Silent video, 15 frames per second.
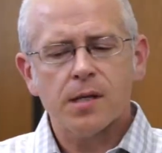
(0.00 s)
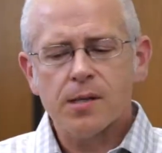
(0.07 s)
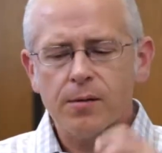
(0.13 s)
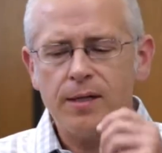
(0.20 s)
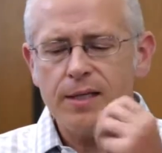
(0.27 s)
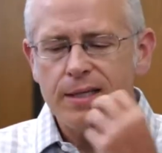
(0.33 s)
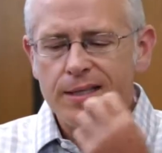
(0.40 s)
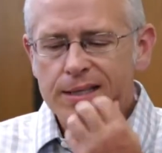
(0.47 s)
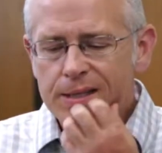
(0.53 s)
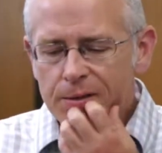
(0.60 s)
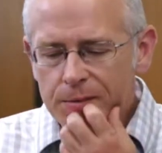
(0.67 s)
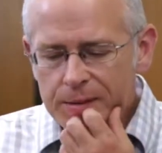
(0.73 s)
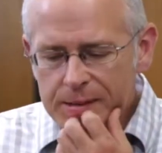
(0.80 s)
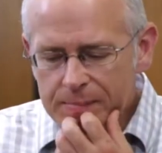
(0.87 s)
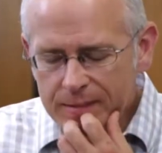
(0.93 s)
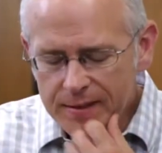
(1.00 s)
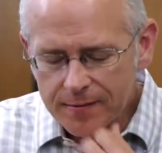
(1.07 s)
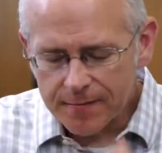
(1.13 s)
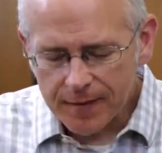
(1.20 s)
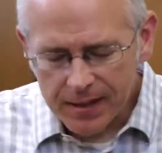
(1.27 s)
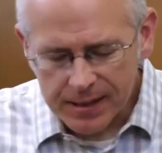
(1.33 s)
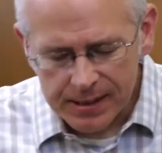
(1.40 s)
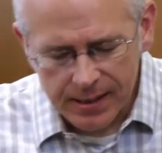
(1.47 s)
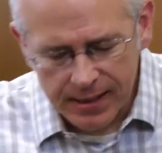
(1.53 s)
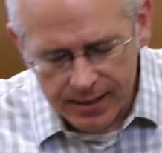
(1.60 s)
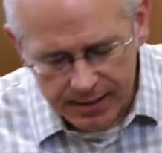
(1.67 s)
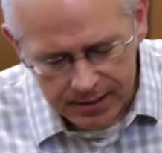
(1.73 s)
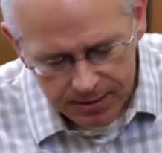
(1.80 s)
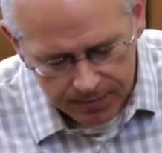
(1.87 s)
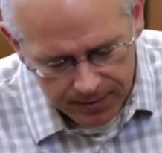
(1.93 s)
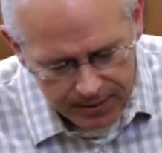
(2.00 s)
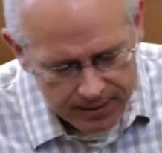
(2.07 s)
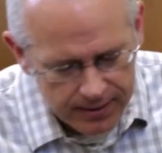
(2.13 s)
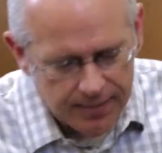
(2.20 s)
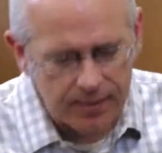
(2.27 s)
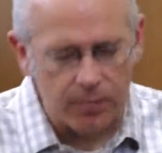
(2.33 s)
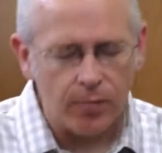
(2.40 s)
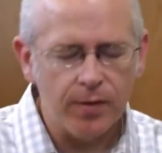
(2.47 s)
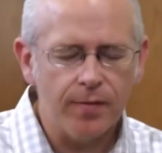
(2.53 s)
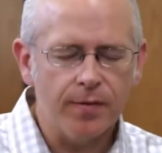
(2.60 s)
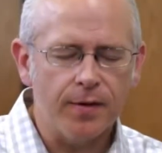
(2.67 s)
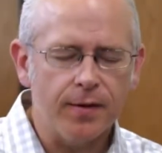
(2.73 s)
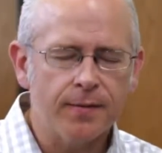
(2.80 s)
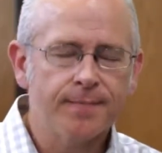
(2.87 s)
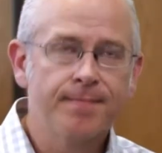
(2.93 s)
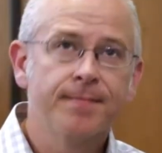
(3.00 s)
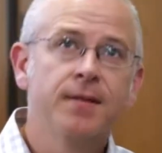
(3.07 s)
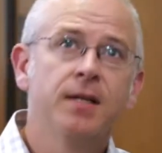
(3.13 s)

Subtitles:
So it's always been fascinating to me. I think one of the